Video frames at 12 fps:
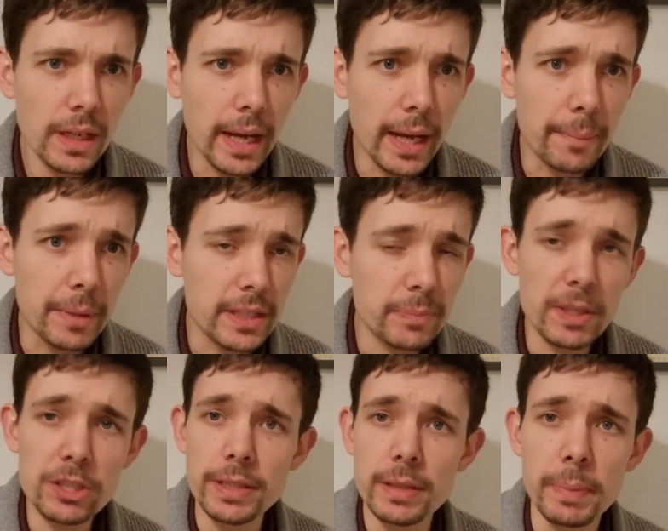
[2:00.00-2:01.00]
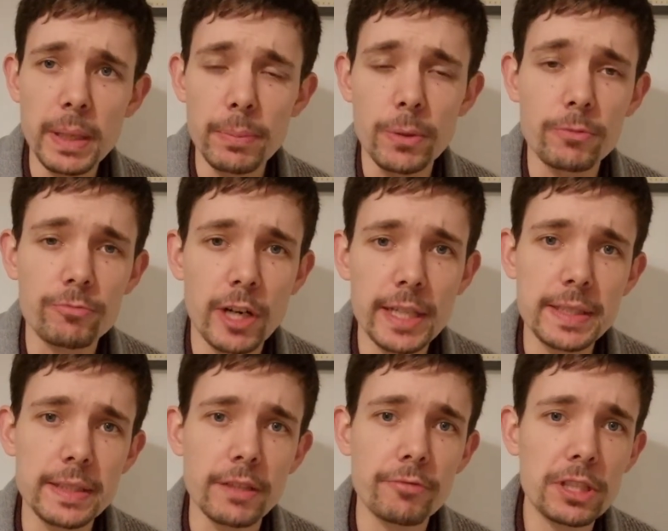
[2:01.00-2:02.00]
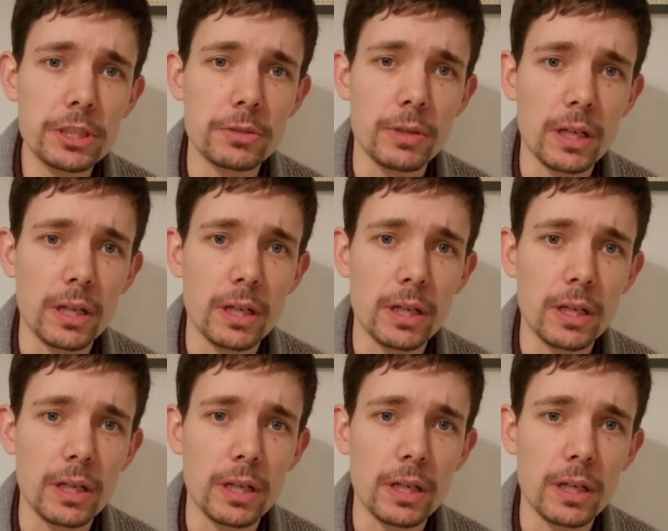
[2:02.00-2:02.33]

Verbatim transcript: um, especially the people writing the original